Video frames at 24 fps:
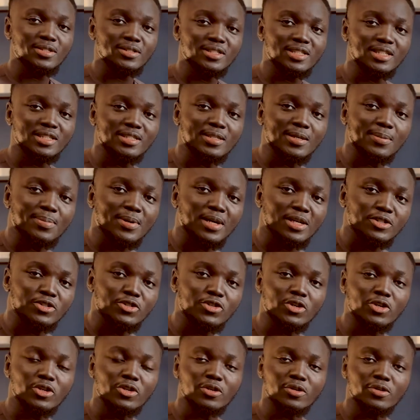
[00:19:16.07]
this is the part you
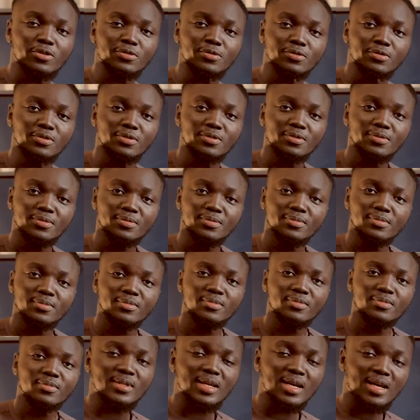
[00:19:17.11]
all know.
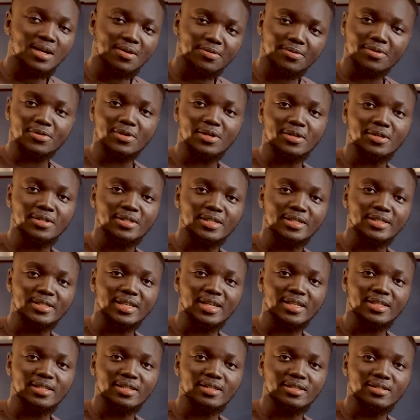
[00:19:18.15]
Everywhere on the
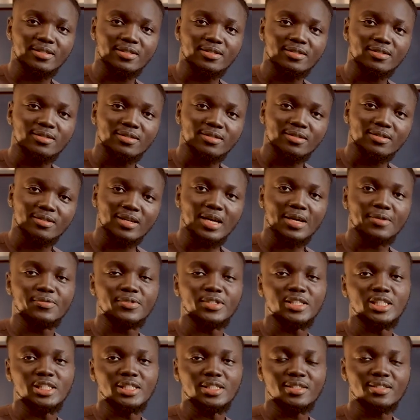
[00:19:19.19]
internet,
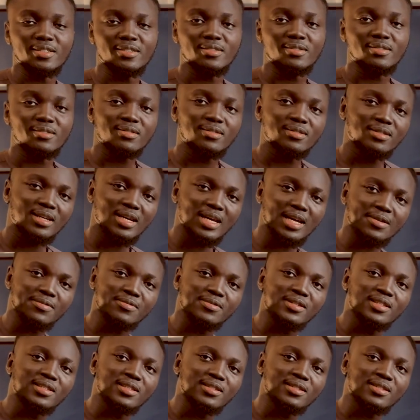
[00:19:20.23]
FVG,
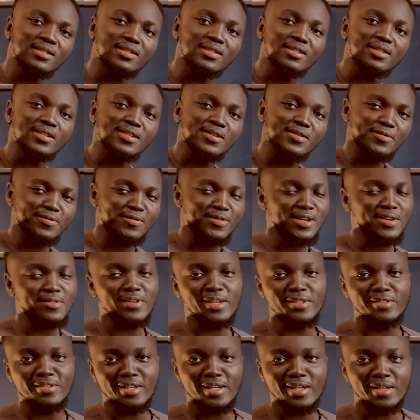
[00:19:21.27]
fair
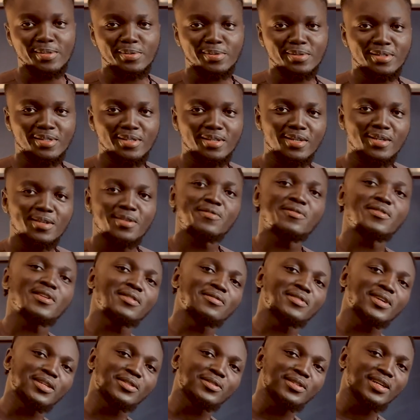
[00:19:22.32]
value gaps.
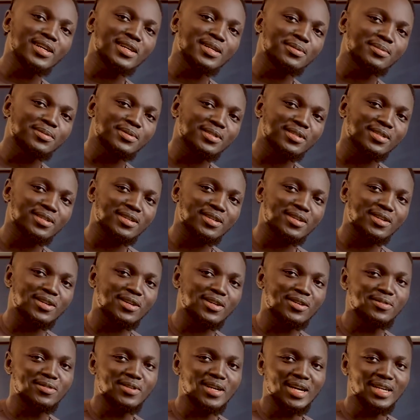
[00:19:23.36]
All
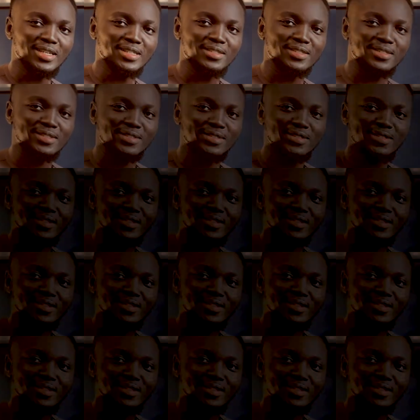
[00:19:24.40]
right.